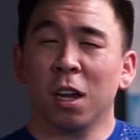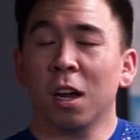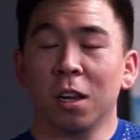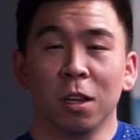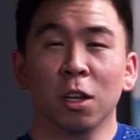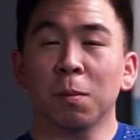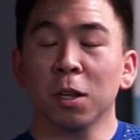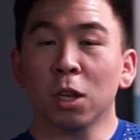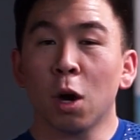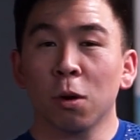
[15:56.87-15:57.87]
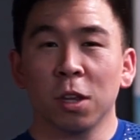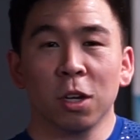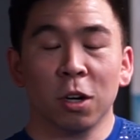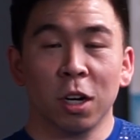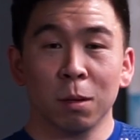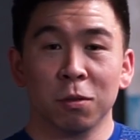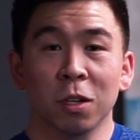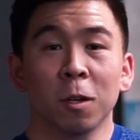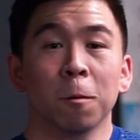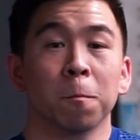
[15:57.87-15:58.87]
a little bit lower than your hips.
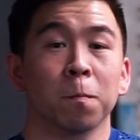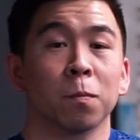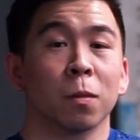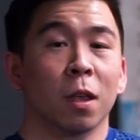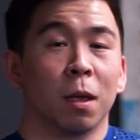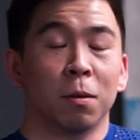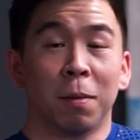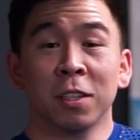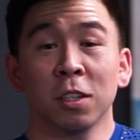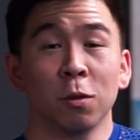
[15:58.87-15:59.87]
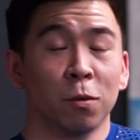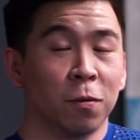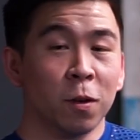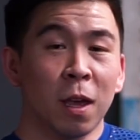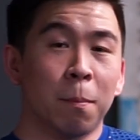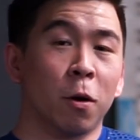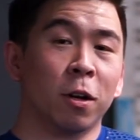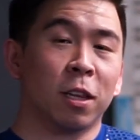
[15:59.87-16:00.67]
Basically, you would feel that bony